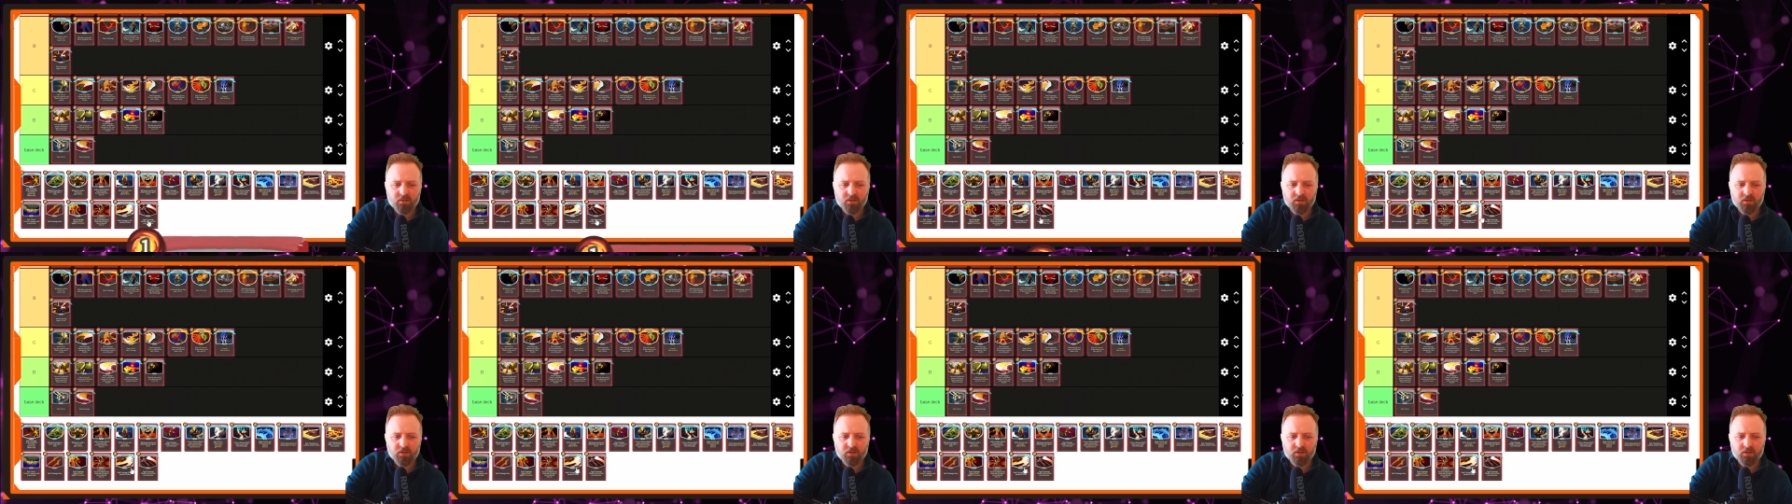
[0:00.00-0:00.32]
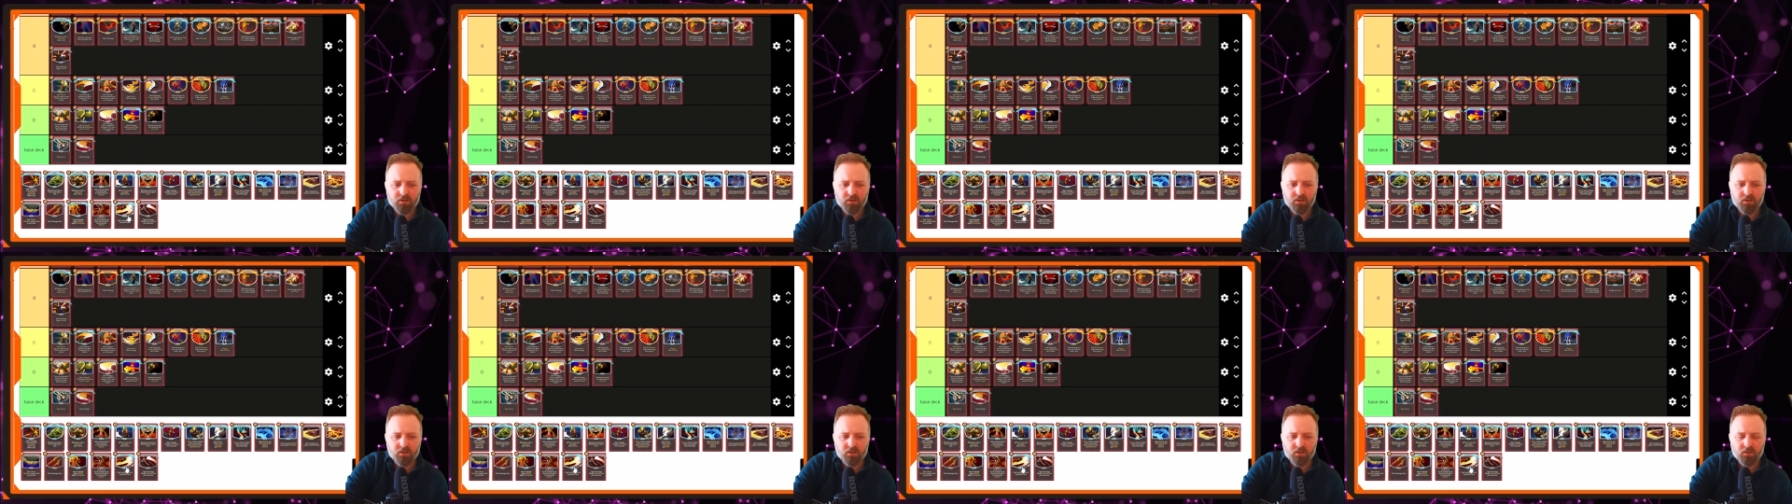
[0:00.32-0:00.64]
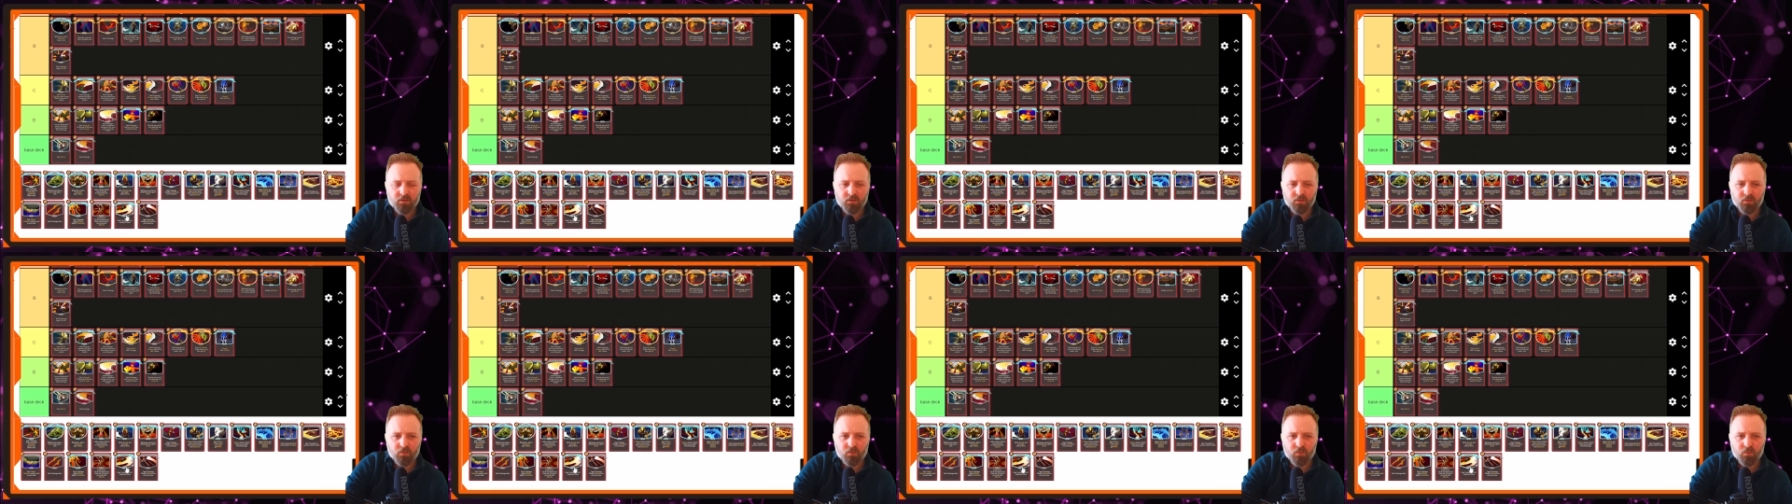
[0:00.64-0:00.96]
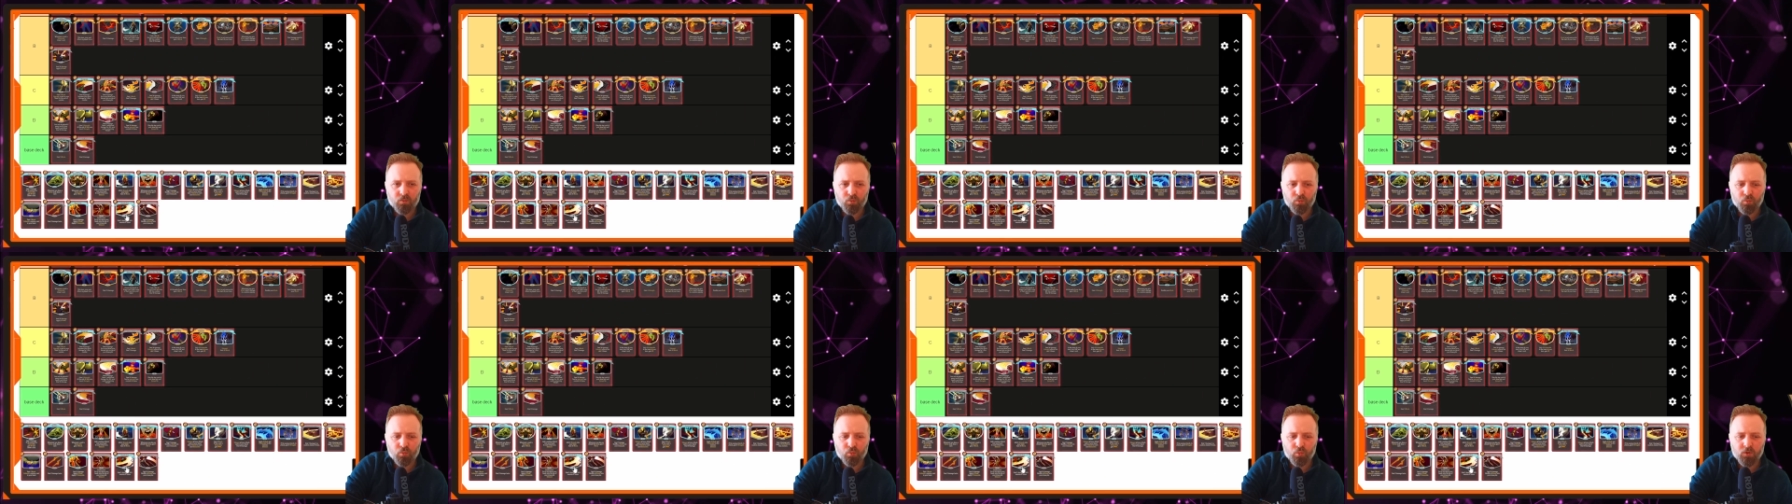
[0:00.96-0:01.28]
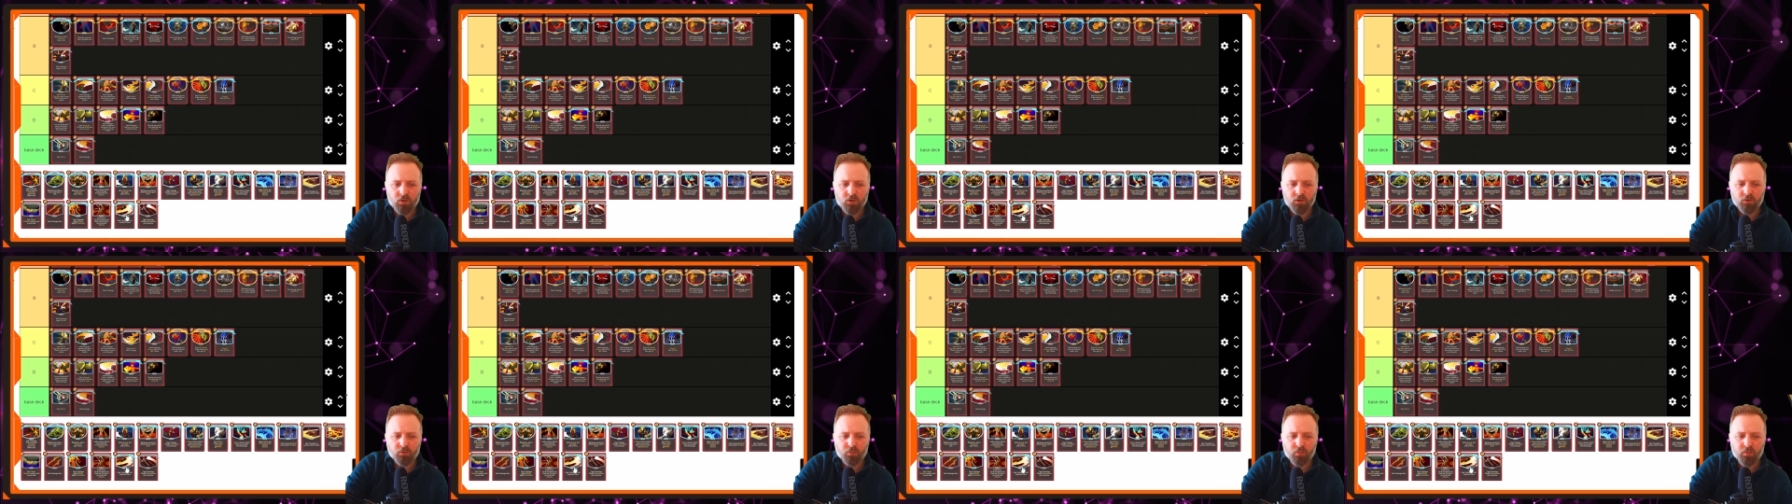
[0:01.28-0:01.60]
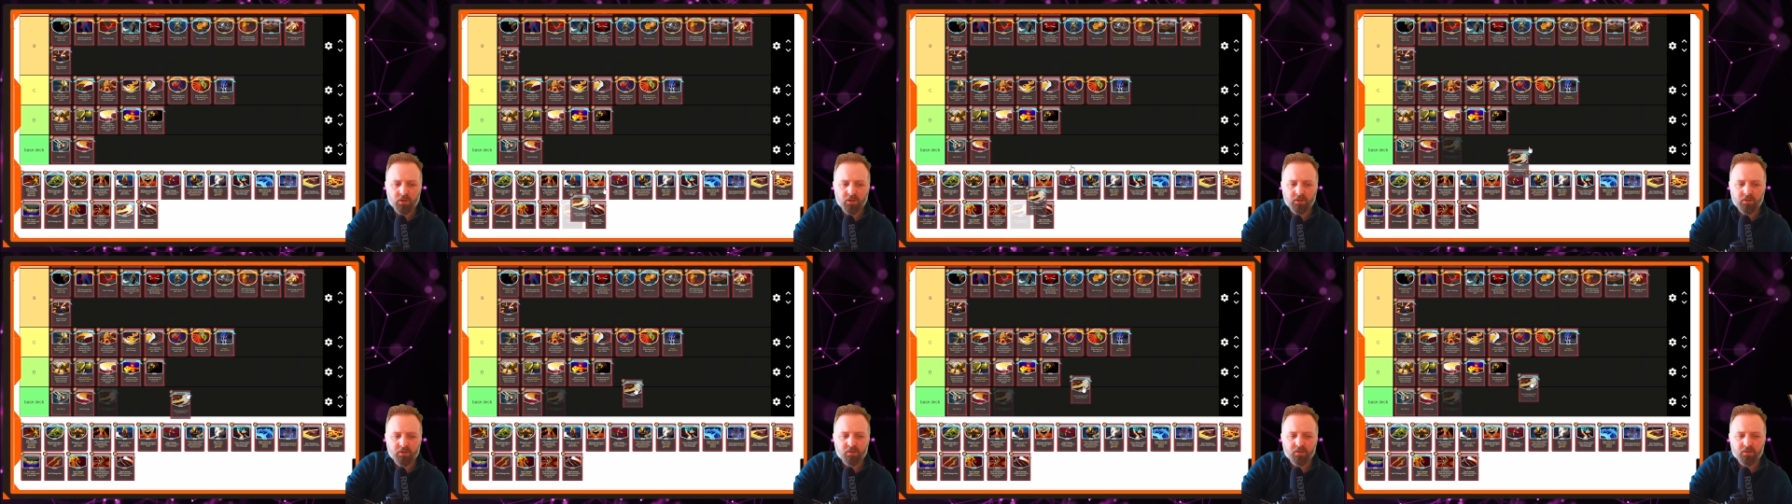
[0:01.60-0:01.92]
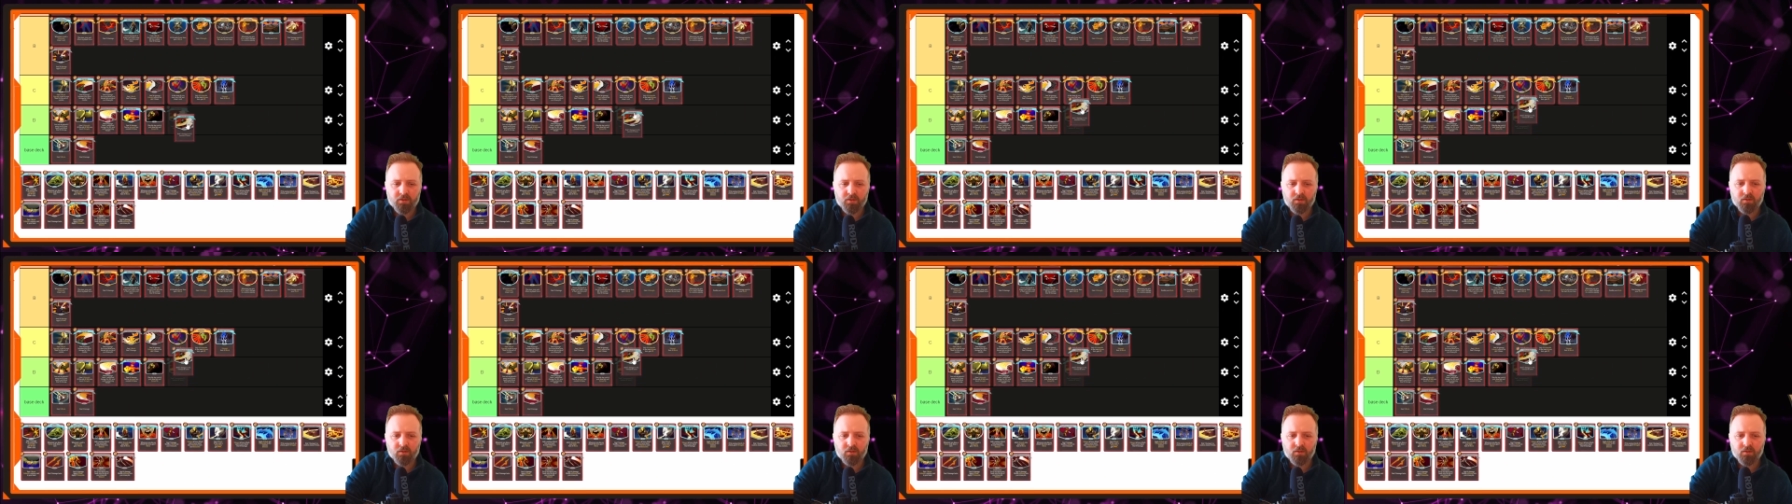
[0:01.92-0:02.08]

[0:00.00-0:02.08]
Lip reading: Whirlwind.